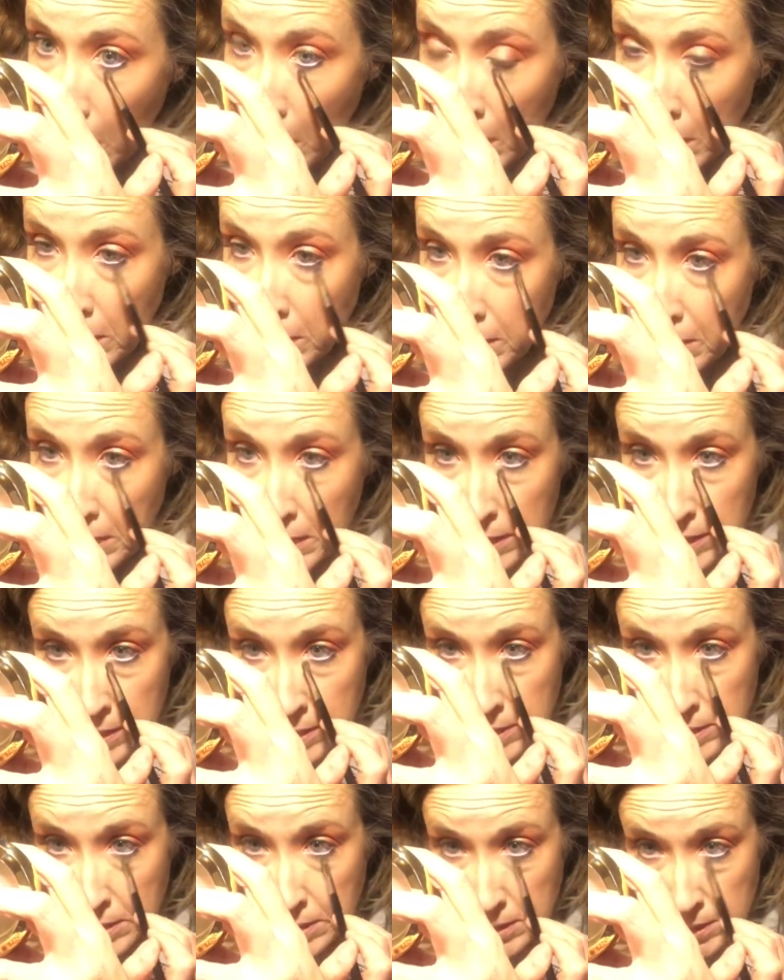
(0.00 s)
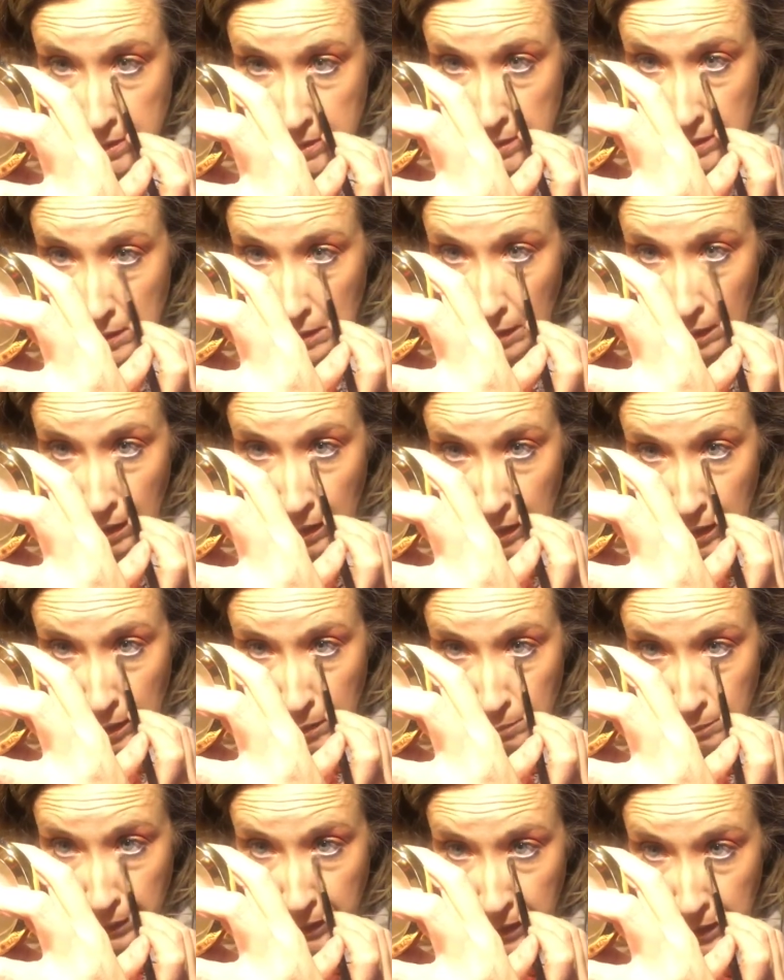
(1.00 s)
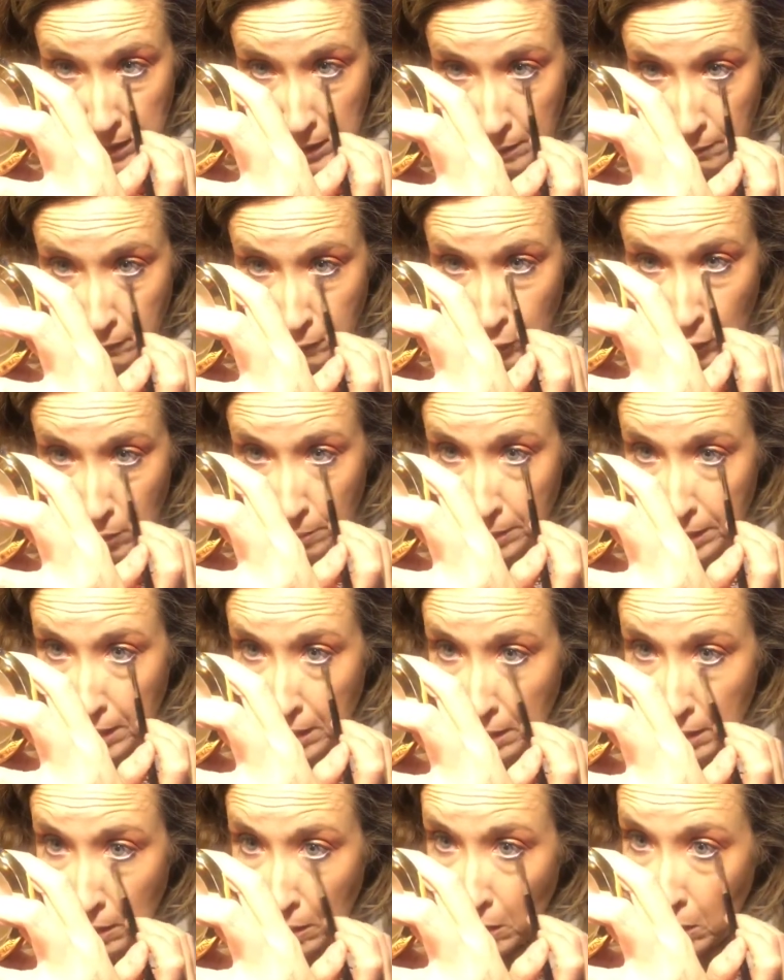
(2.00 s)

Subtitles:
and he insisted on buying them for me.